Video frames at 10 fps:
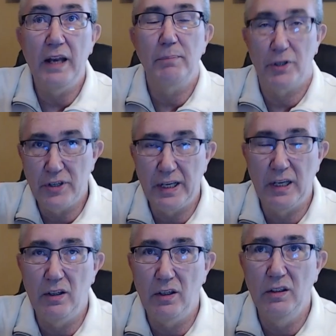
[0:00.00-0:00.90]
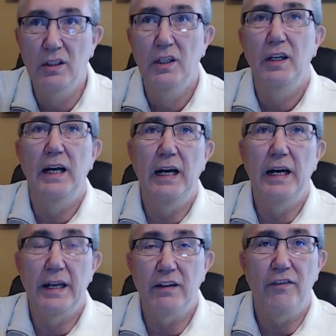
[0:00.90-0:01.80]
per channel
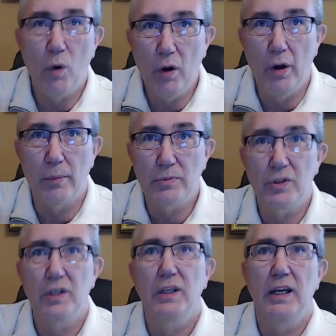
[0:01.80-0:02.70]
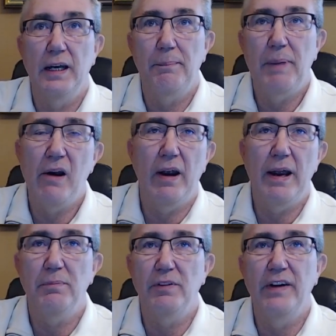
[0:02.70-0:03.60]
into 4 ohms power
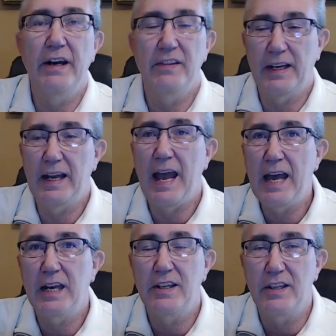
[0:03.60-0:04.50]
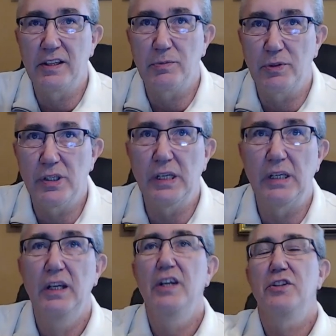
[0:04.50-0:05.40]
amplifier that I added to this machine.
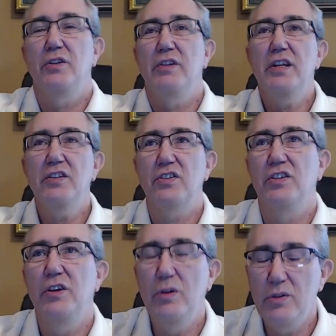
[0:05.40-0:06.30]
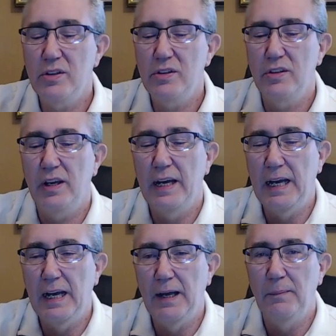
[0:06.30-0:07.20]
So this uses
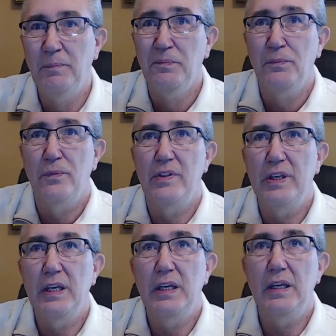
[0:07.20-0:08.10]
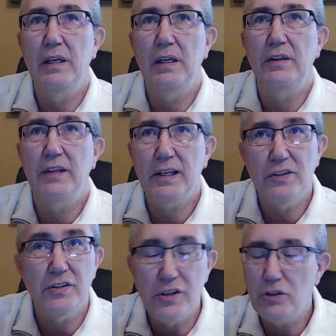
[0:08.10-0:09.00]
the
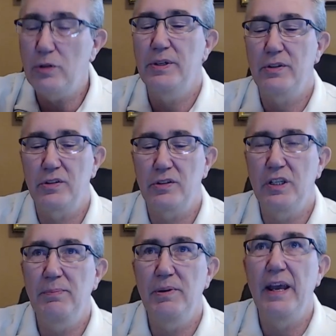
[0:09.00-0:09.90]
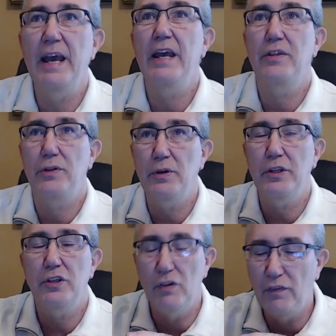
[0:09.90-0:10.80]
Texas Instruments TPA
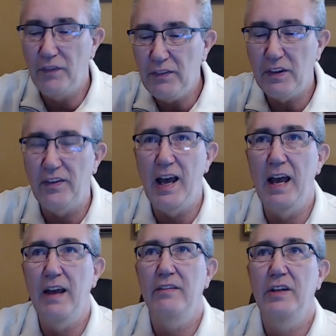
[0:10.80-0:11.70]
3255